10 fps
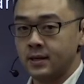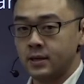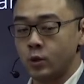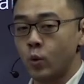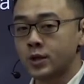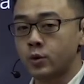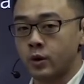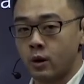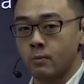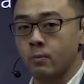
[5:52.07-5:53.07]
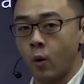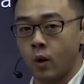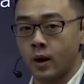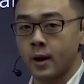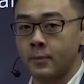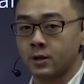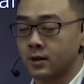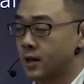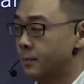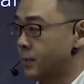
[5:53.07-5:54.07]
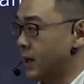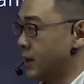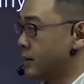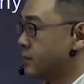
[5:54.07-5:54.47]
you want to learn more about the company.